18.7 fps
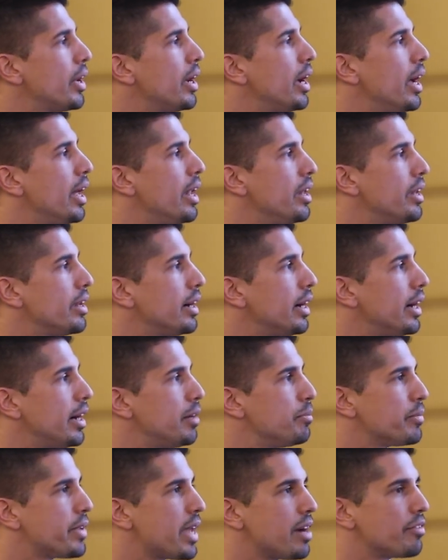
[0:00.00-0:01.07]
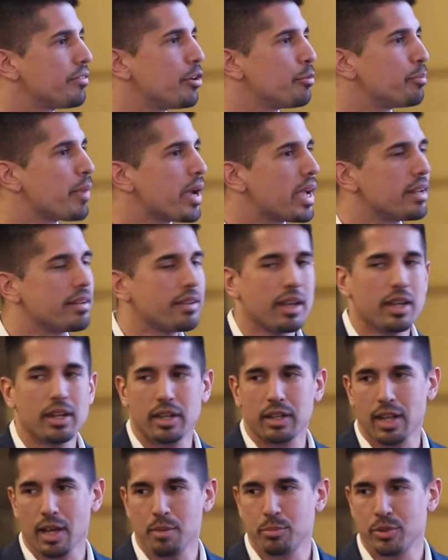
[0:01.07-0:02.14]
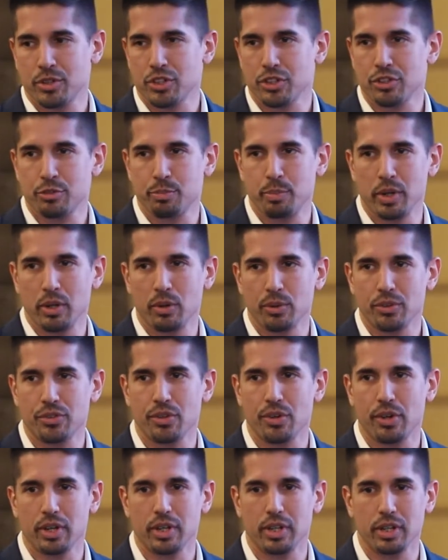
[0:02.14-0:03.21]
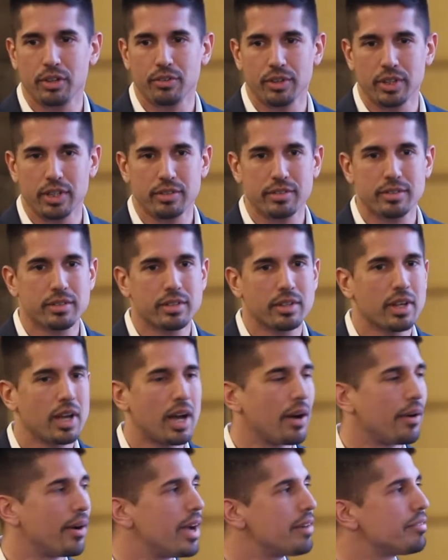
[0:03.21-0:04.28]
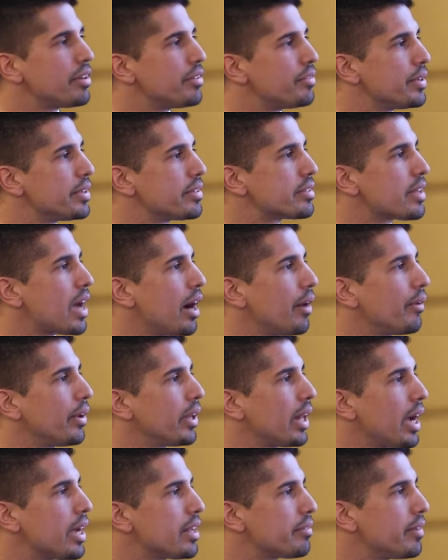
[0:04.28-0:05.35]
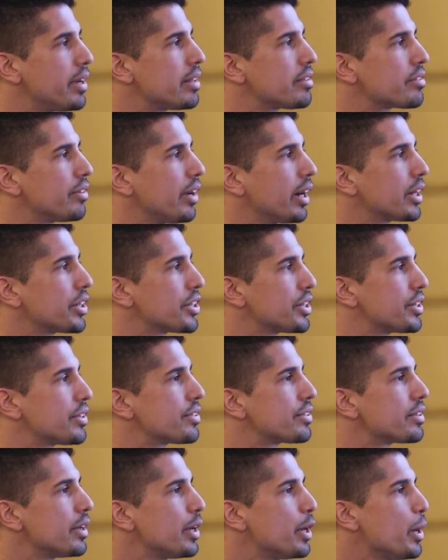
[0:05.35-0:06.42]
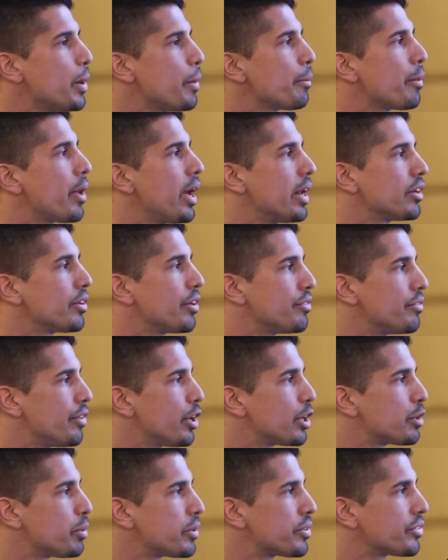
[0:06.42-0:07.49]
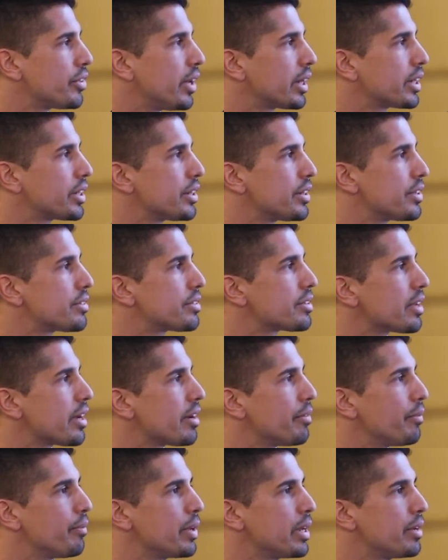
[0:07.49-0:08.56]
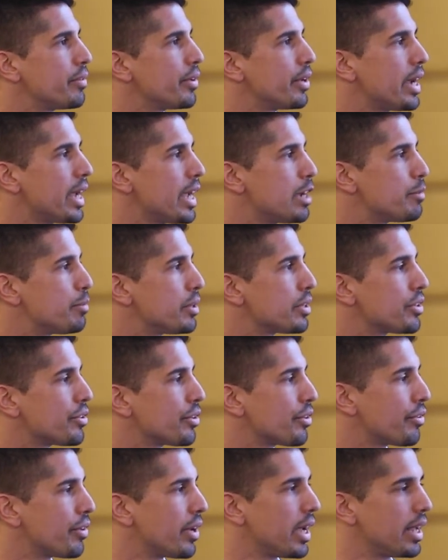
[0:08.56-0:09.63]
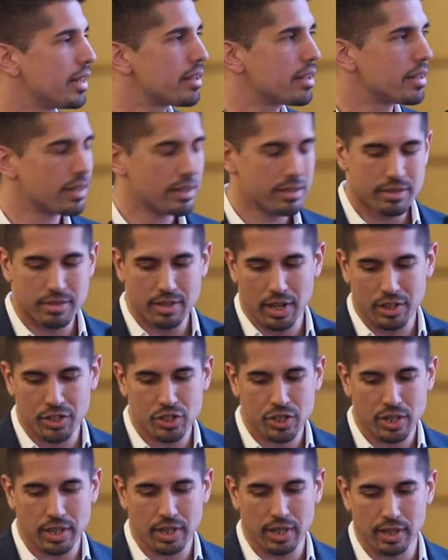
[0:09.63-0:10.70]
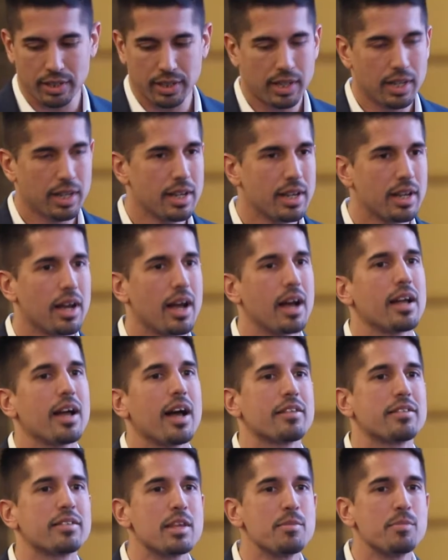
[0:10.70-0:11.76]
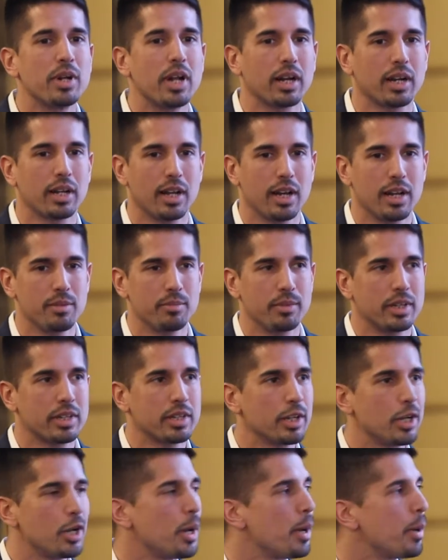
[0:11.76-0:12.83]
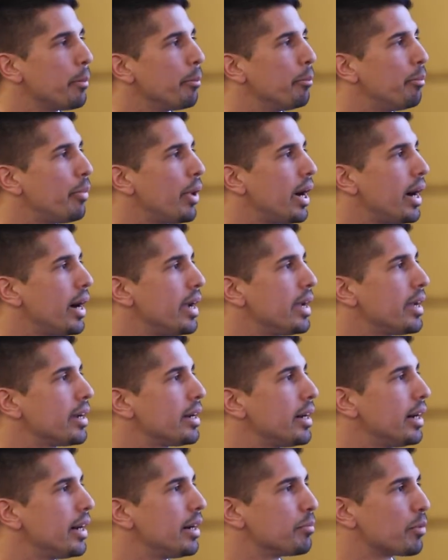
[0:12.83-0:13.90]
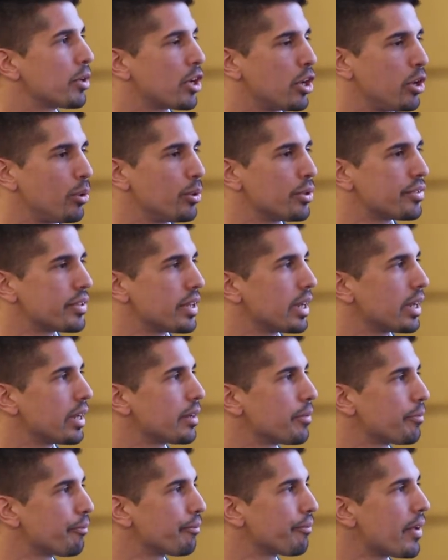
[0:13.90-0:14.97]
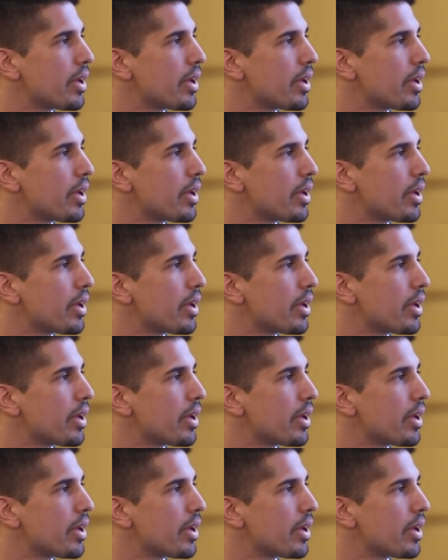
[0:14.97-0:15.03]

And therefore maintaining temperatures below 30 degrees. However, with our lightweight structures and convertible structures, we were able to create such a similar climate by closing